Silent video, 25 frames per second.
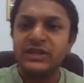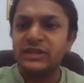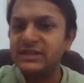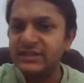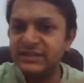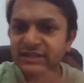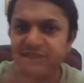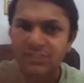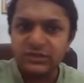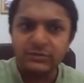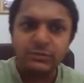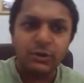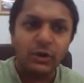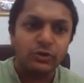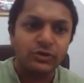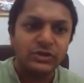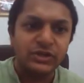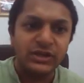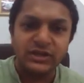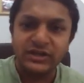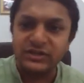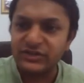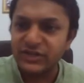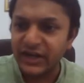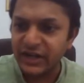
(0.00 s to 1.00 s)
This is about the
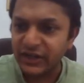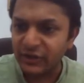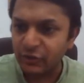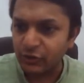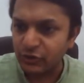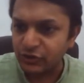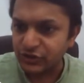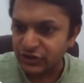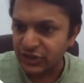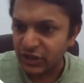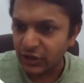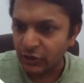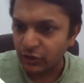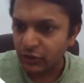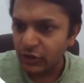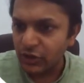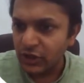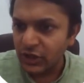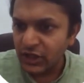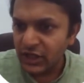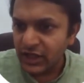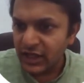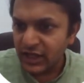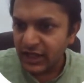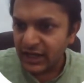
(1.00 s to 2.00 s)
understanding question now.
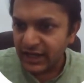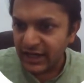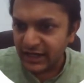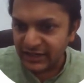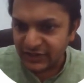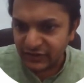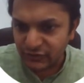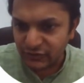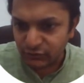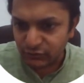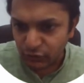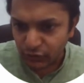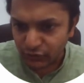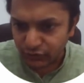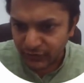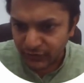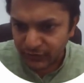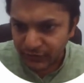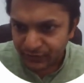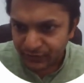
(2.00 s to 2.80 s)
Let us move.